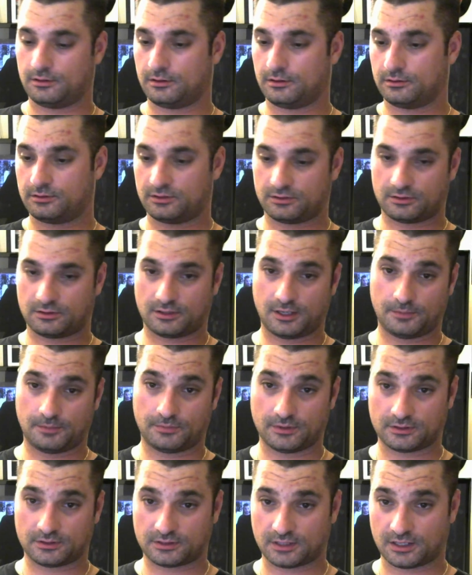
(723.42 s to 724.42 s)
just keep
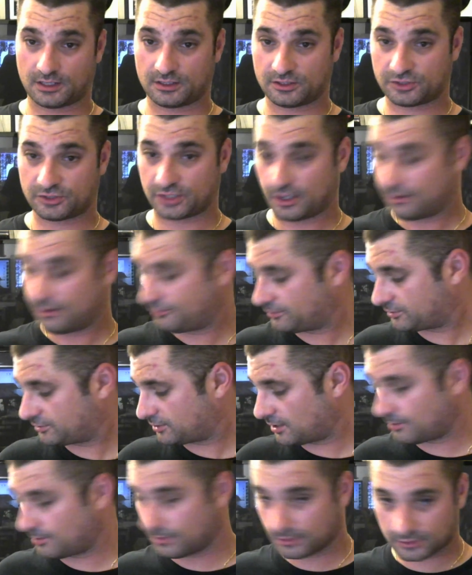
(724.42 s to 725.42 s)
this on the shelf or
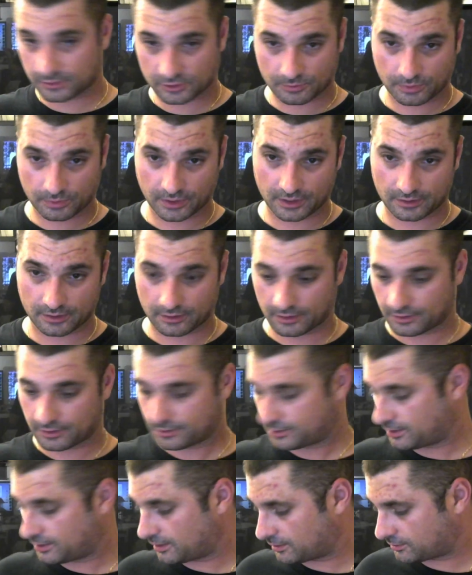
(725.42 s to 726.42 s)
something and just play the other
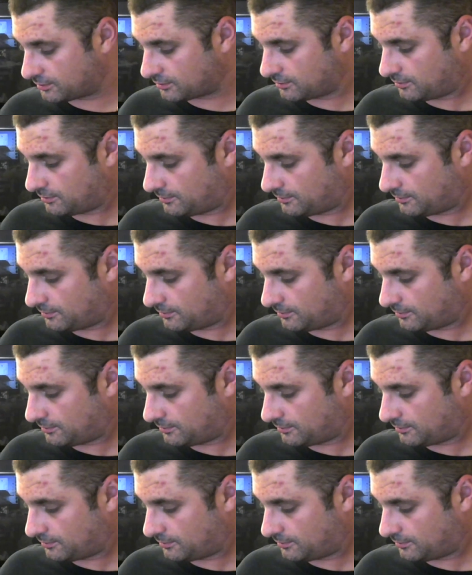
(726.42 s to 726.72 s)
disc.